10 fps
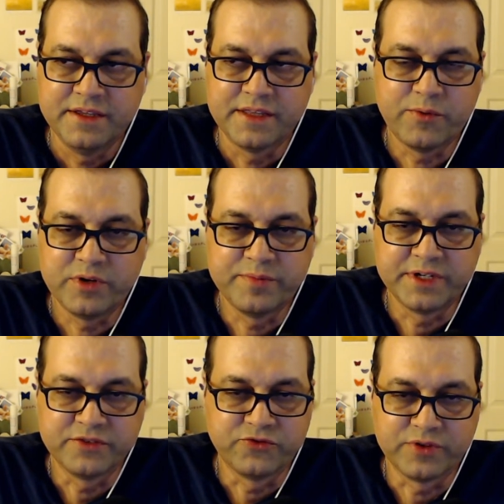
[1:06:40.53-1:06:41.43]
would have
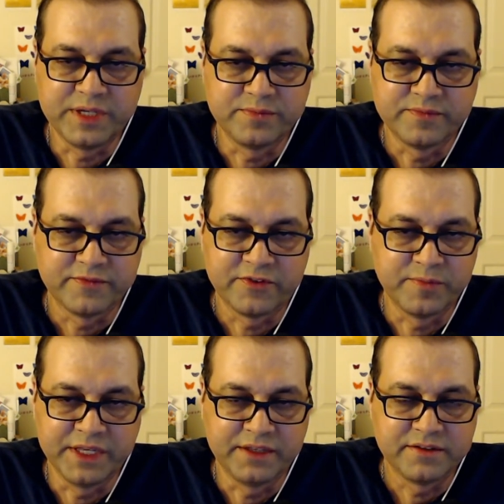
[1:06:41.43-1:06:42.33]
been a dream for
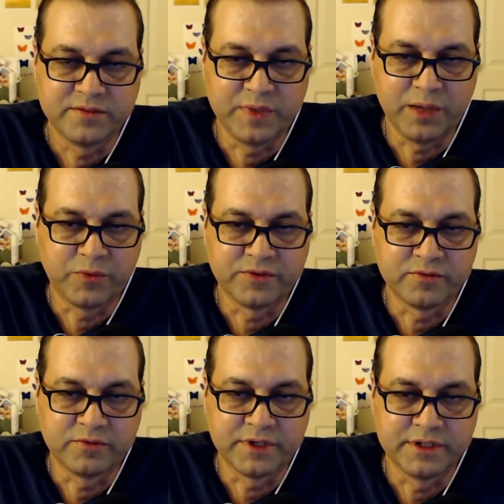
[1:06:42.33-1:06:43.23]
me to be able to
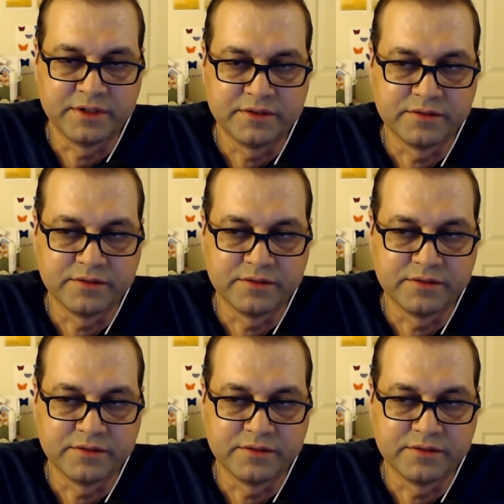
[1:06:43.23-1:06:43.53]
run